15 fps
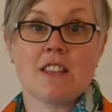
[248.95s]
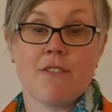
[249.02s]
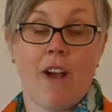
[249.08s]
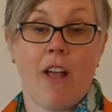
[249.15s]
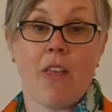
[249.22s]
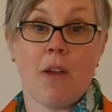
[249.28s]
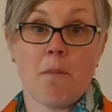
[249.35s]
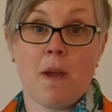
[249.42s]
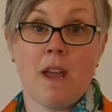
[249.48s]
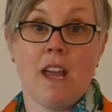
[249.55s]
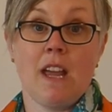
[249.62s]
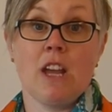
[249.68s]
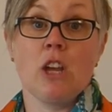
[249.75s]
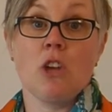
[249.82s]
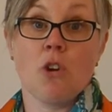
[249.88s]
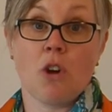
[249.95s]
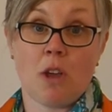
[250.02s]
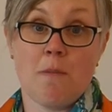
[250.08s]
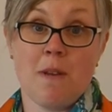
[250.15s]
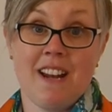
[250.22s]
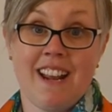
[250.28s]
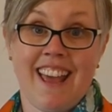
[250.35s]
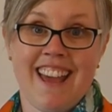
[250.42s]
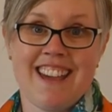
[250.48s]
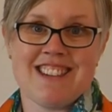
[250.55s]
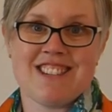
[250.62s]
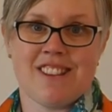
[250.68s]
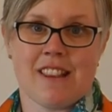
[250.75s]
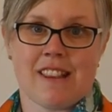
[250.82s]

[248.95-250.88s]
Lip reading: developing your communication